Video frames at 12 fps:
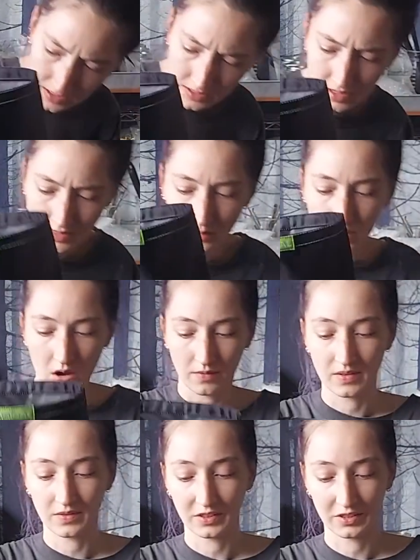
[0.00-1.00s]
I got some
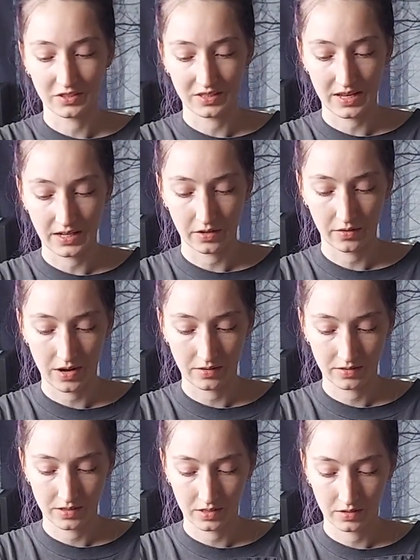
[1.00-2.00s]
coffee filters lying
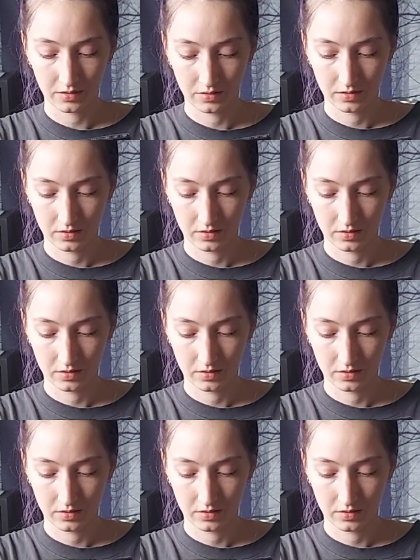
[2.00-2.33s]
around, so